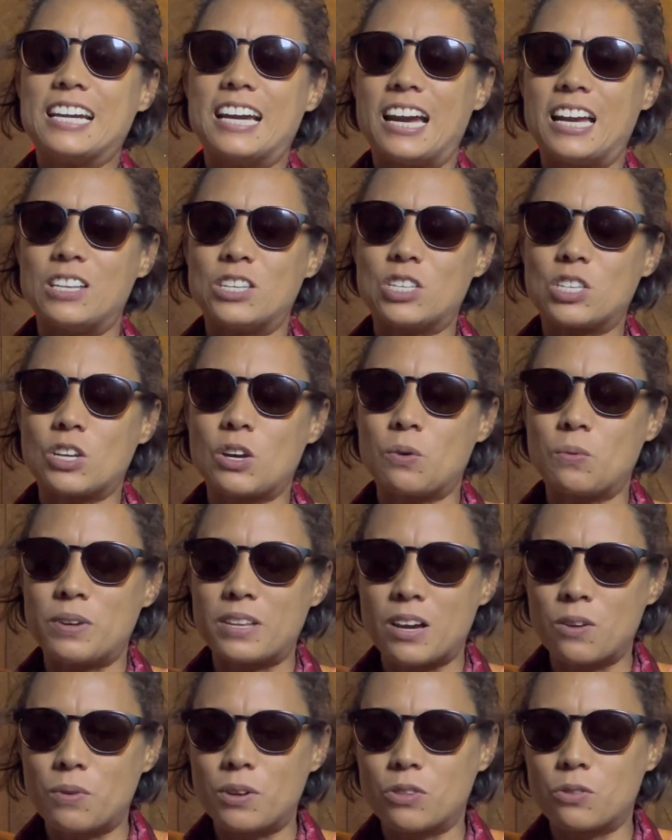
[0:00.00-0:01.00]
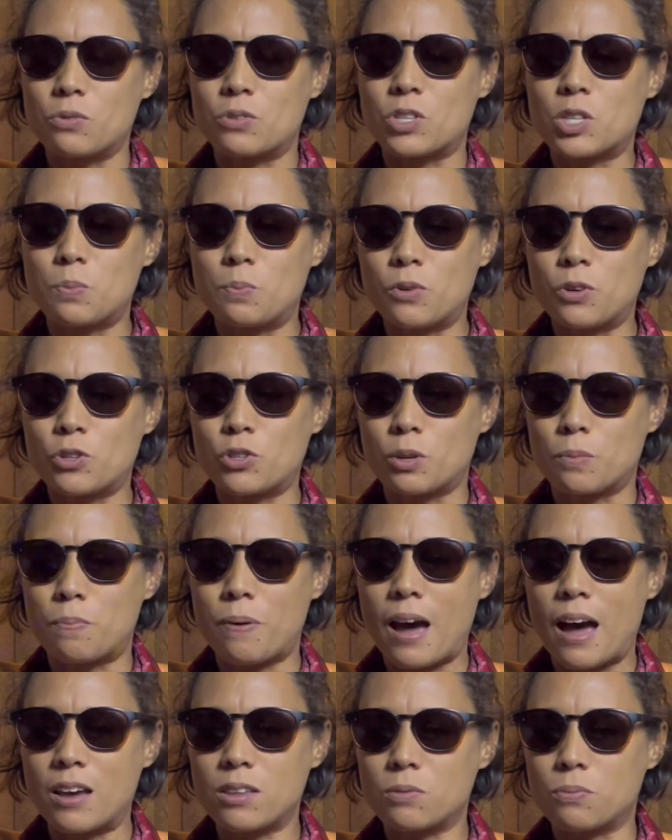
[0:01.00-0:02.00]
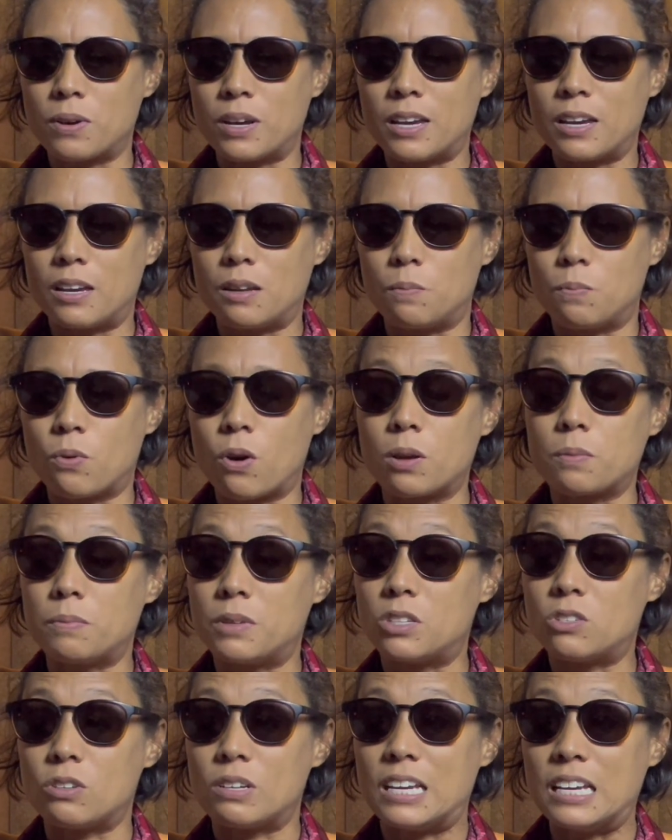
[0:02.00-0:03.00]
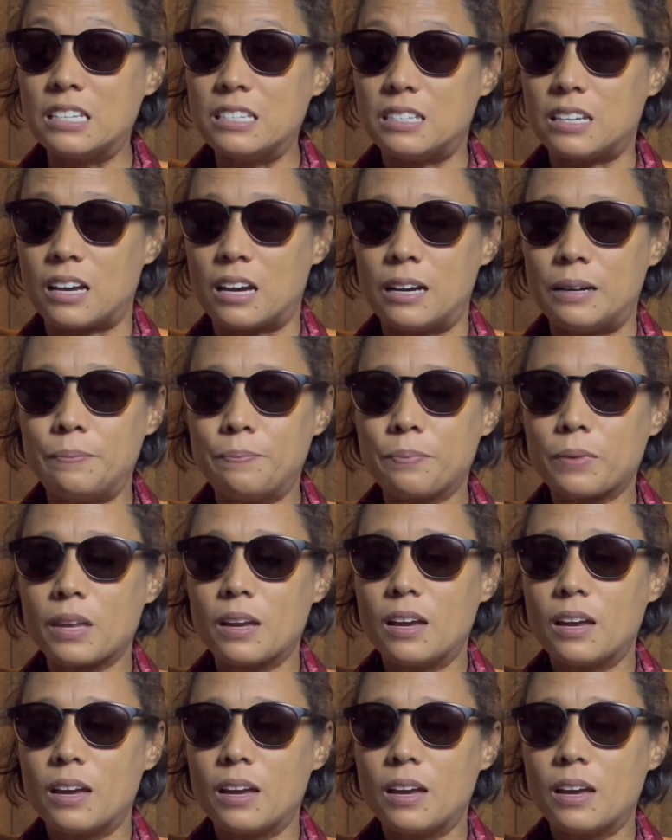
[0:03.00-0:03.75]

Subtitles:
And so when I went through the spiritual pathway, it brought me to India.